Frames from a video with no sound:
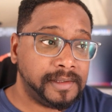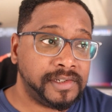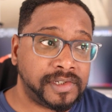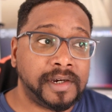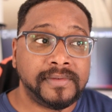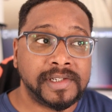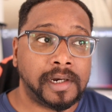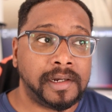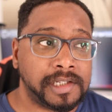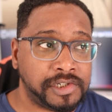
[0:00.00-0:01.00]
The
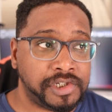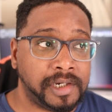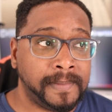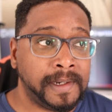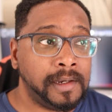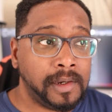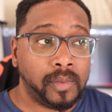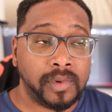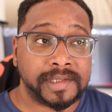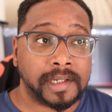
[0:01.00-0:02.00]
service on this ship
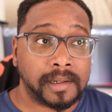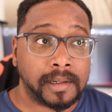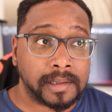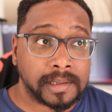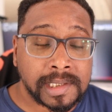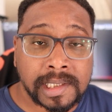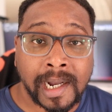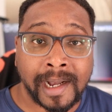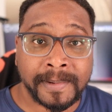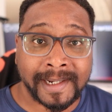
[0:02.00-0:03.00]
was
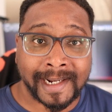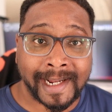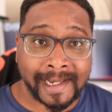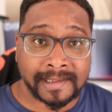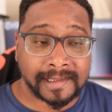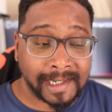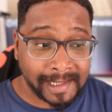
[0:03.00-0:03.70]
top class.